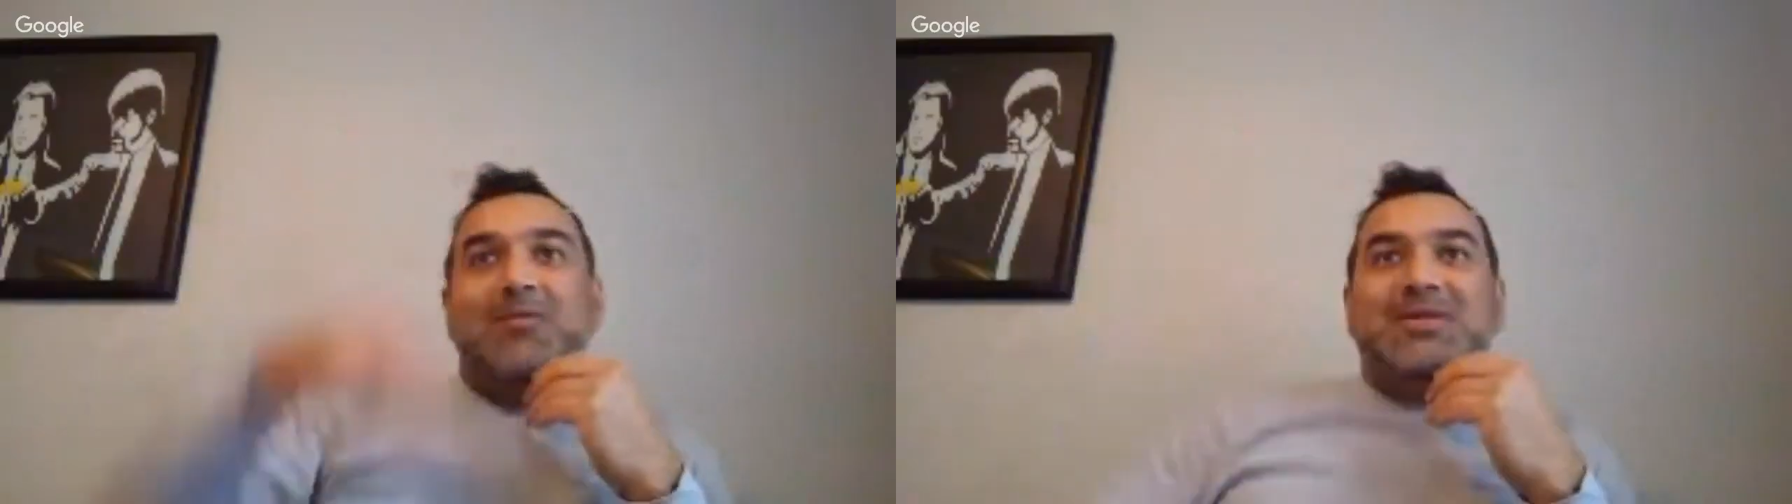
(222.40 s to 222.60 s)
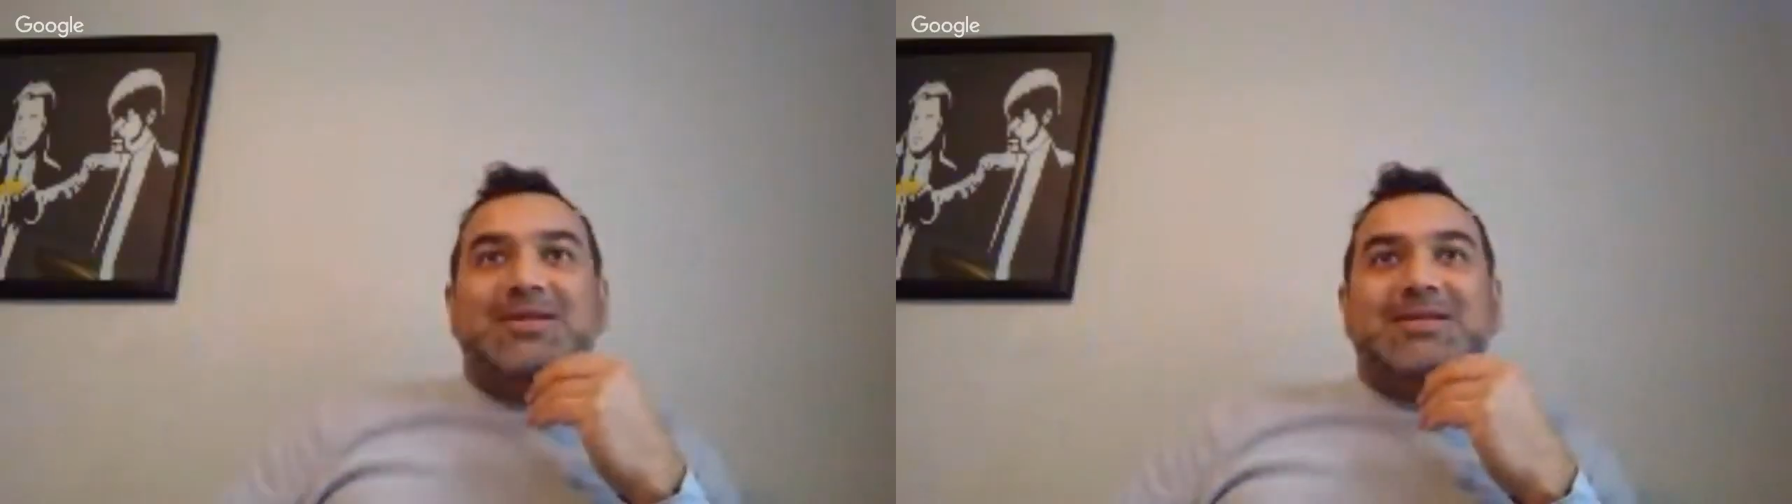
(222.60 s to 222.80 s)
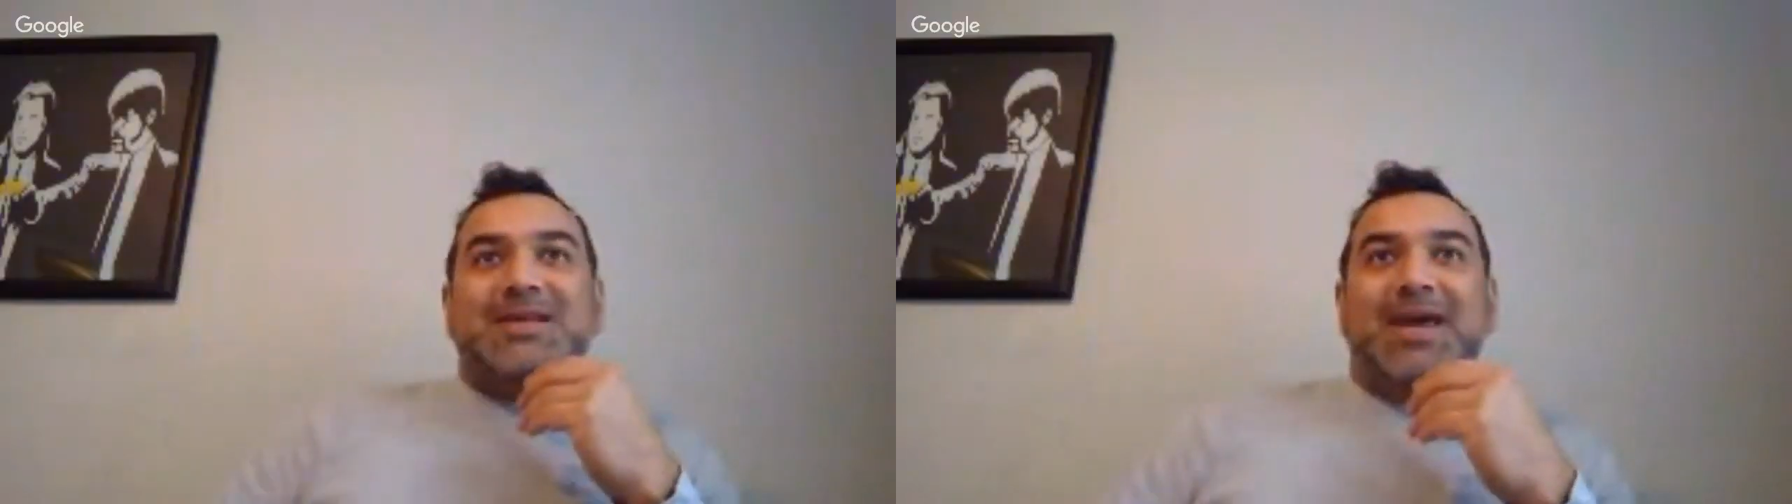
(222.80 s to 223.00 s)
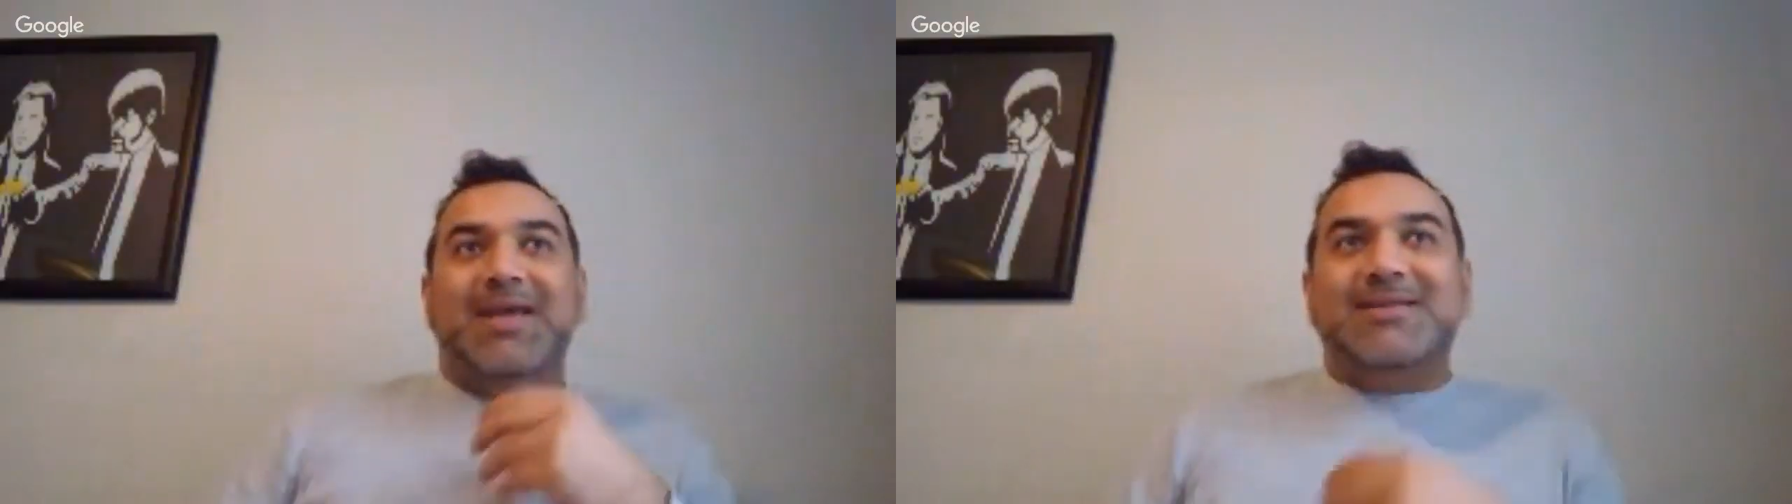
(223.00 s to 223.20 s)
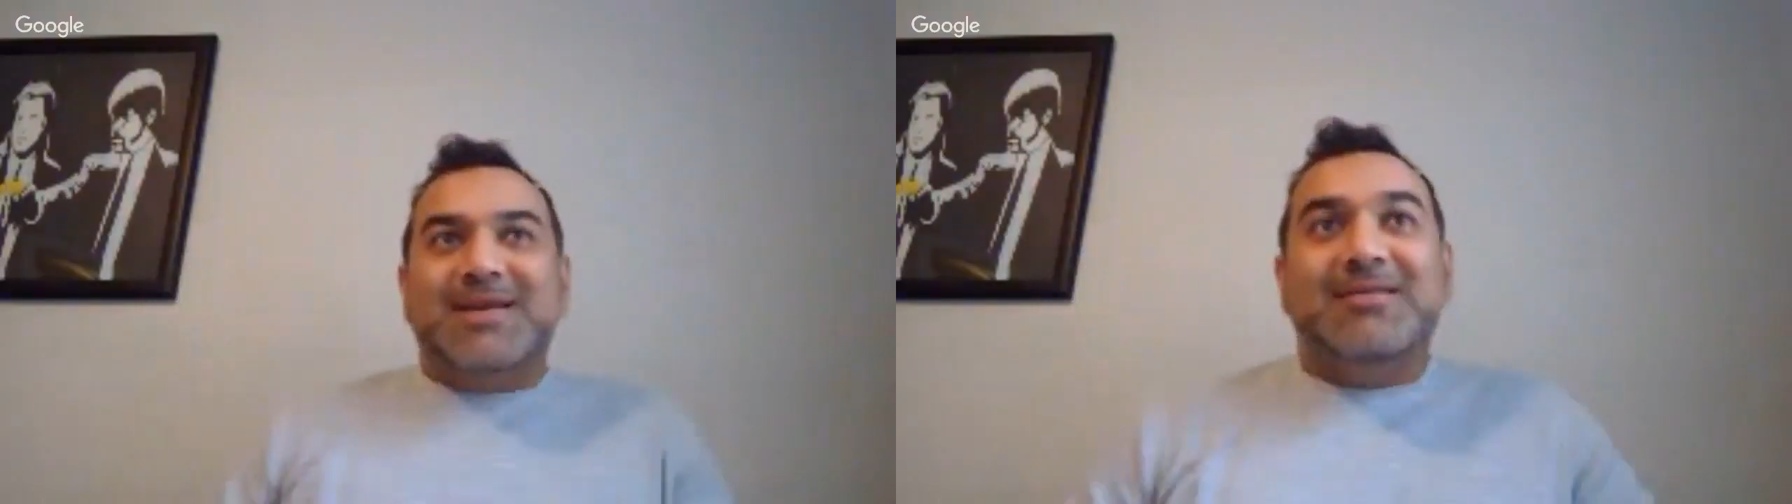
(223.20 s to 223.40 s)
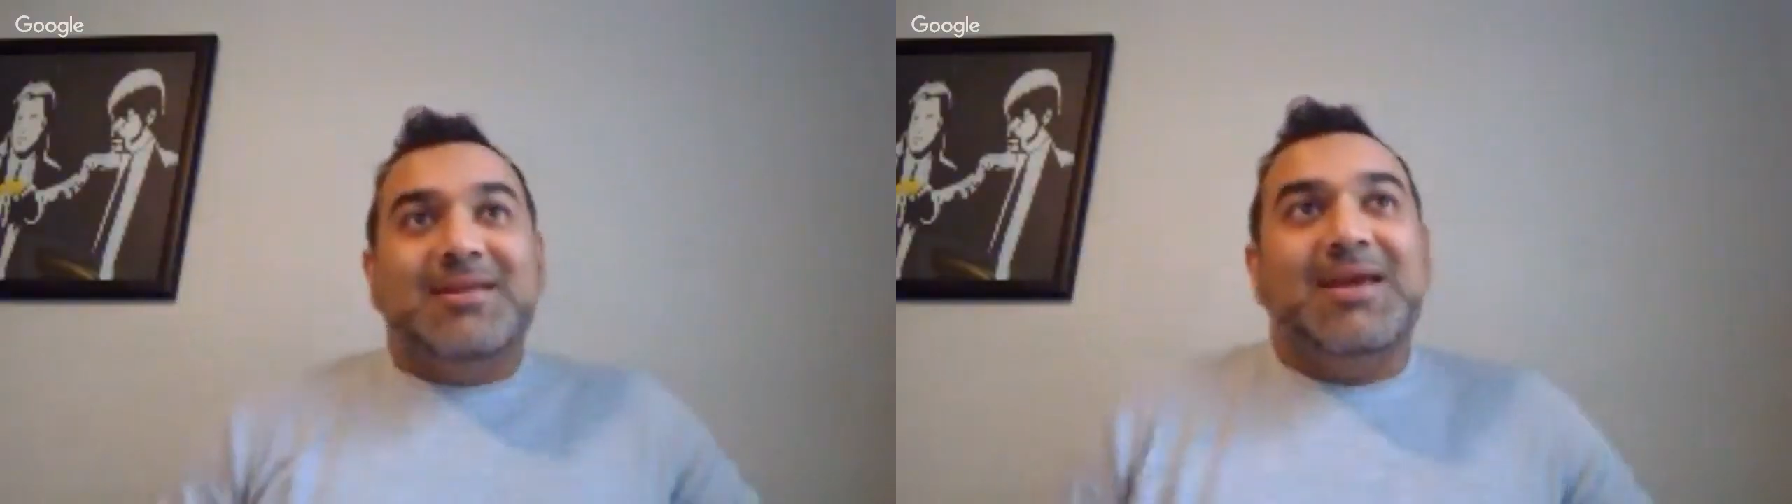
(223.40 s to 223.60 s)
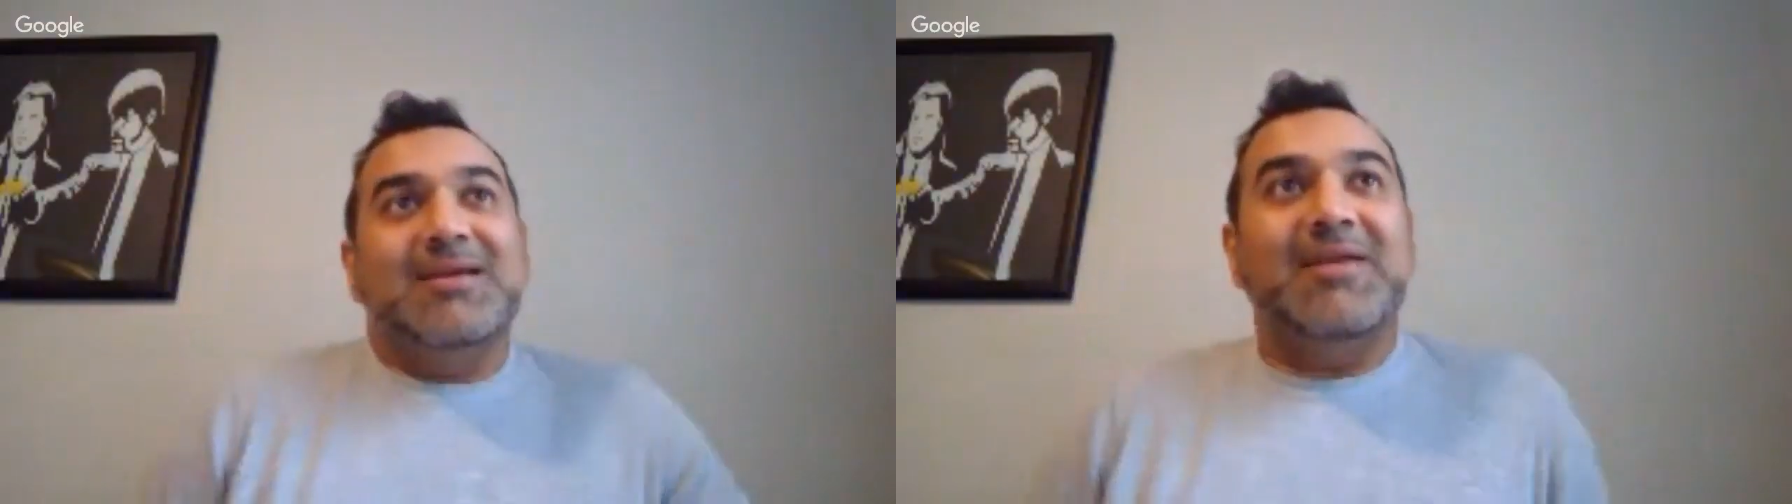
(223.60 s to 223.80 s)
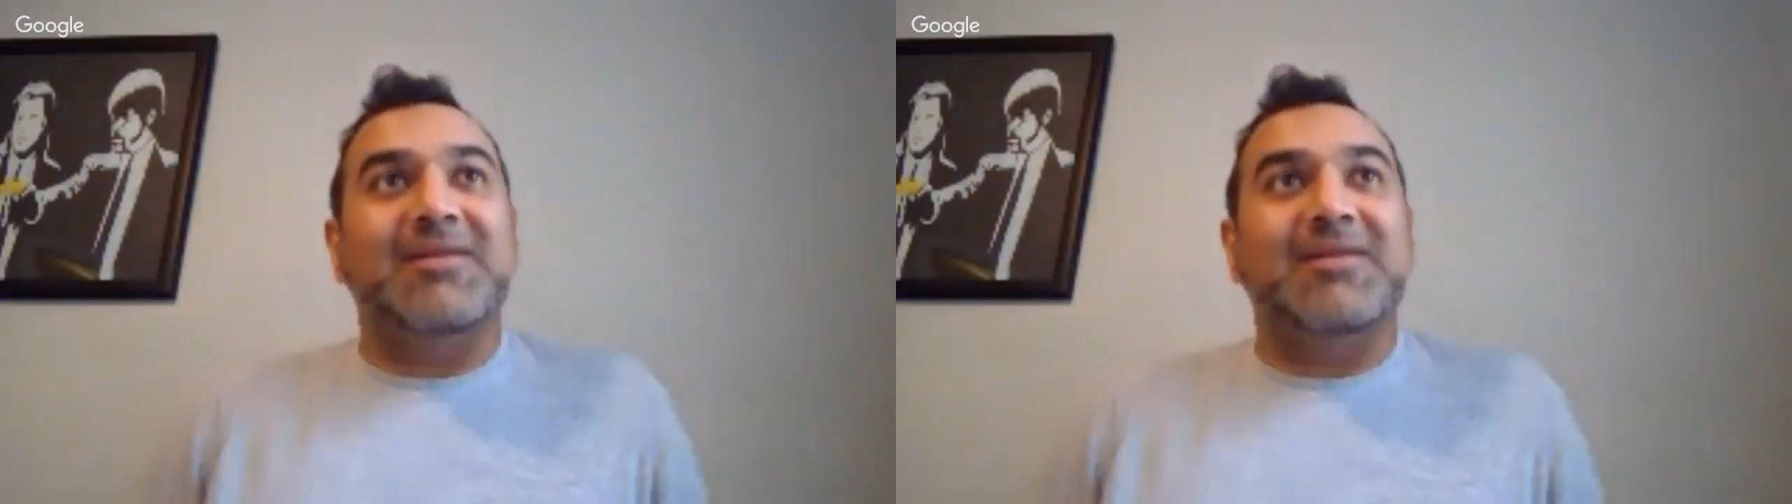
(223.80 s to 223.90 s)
with the Saints. I think